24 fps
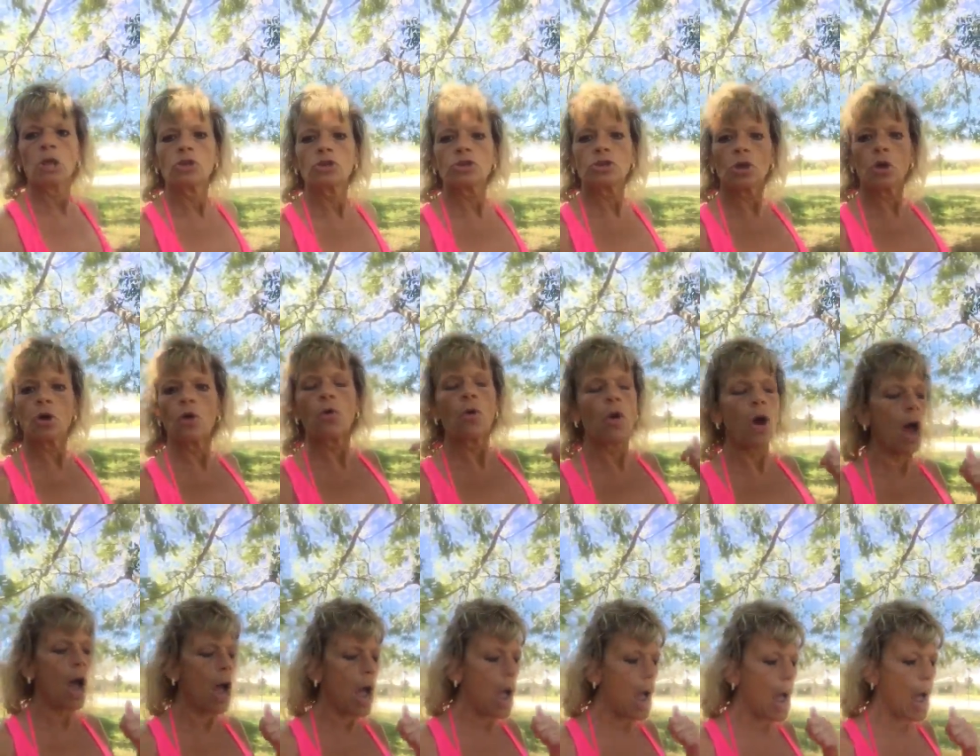So
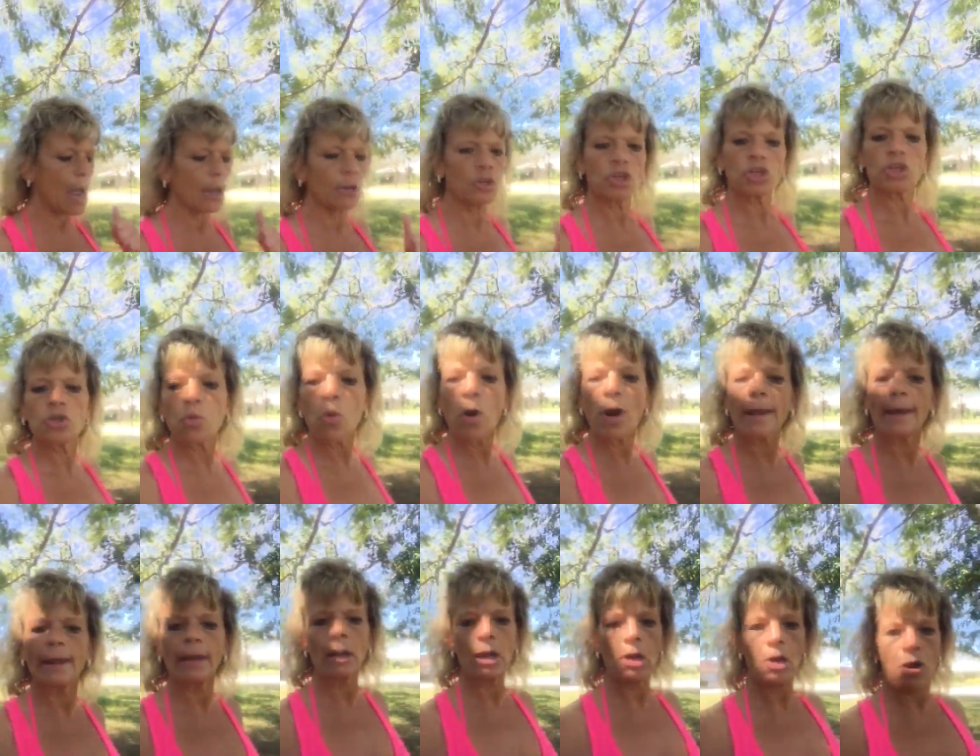I just
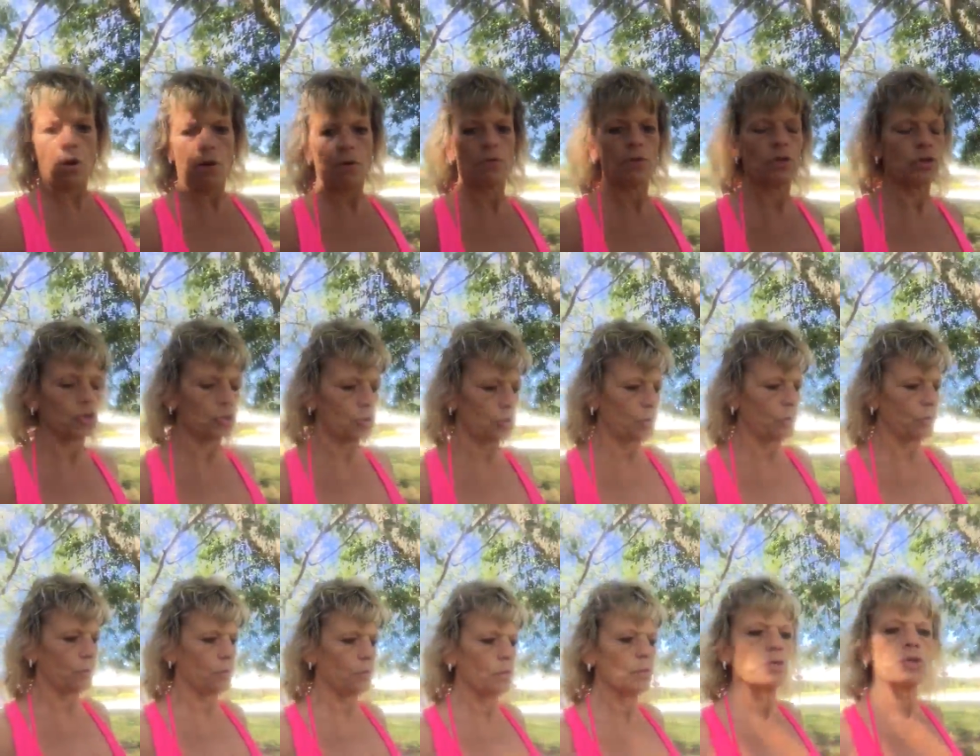want to encourage
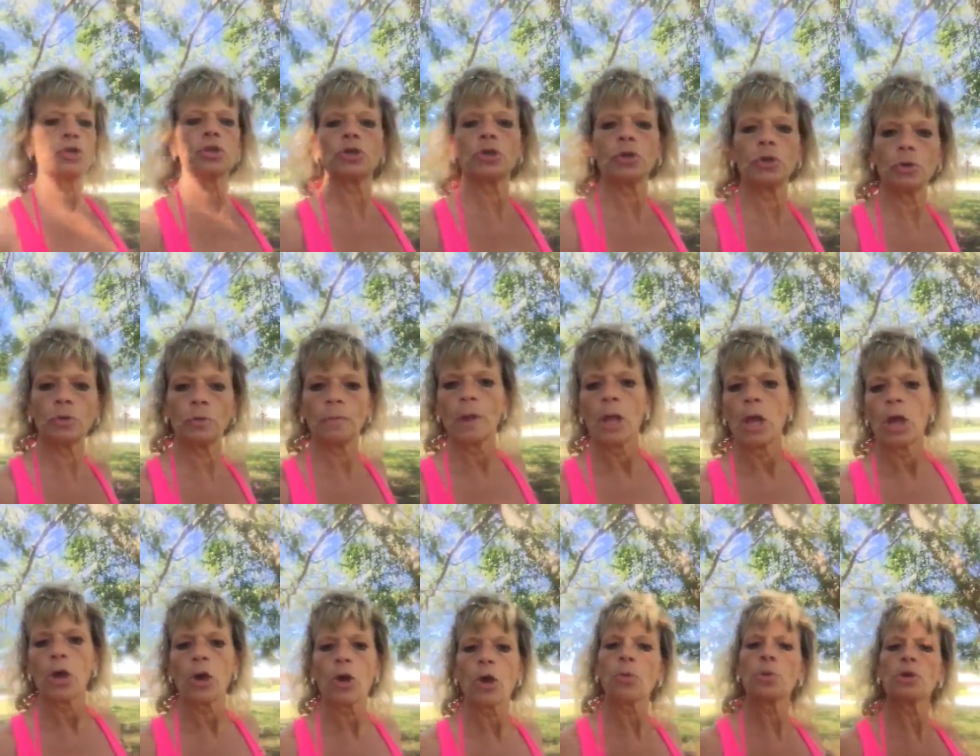you to
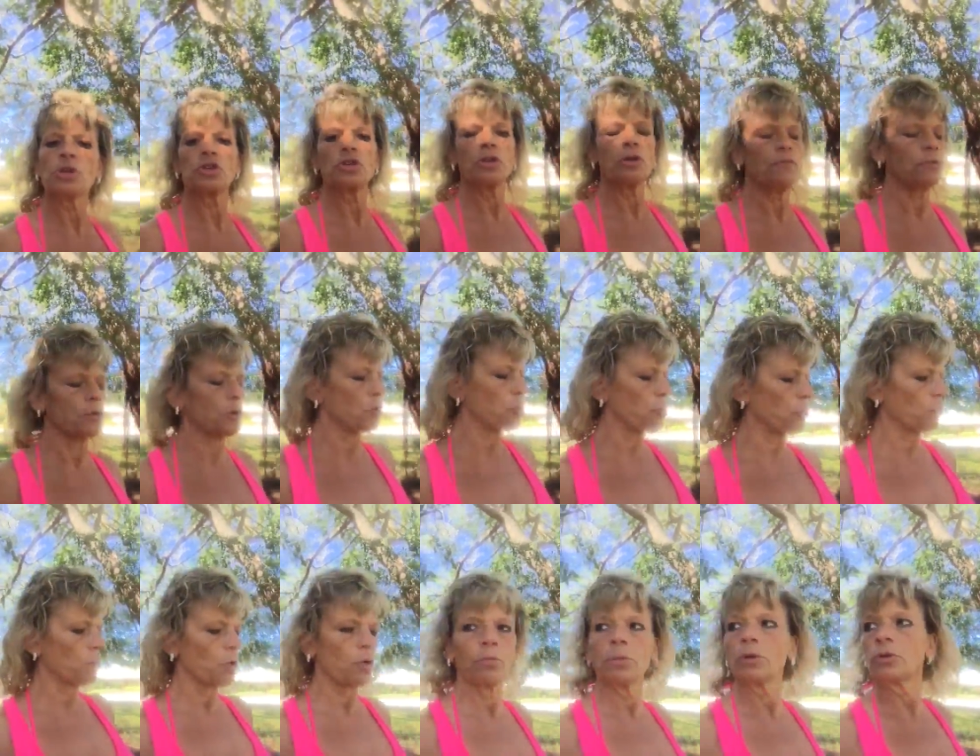go to Achieve Your
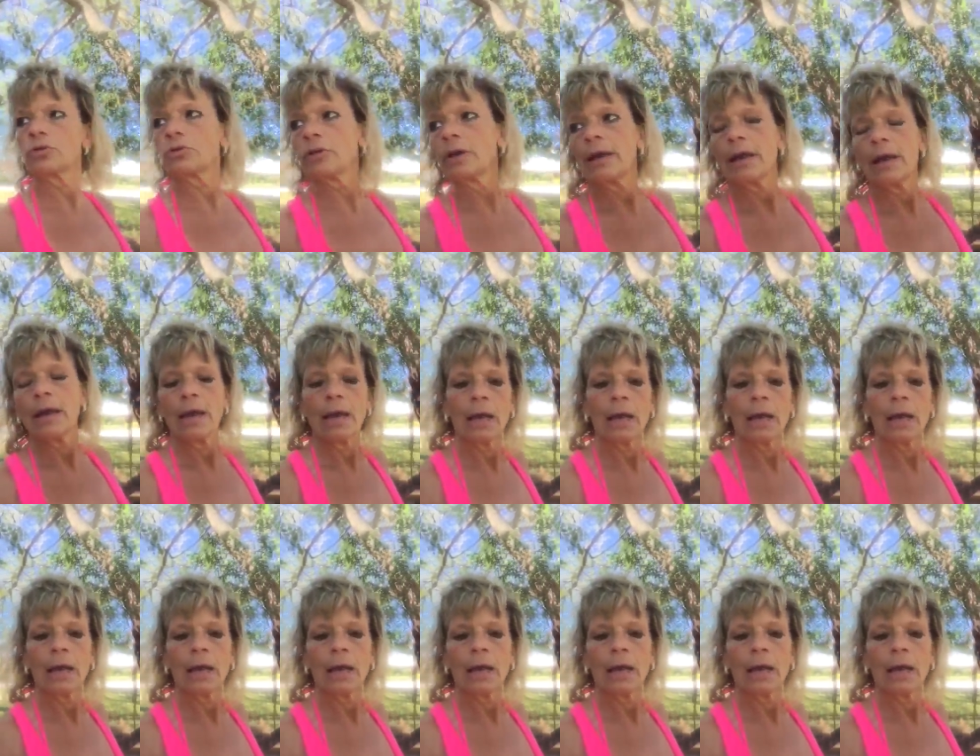Goal Mobiles,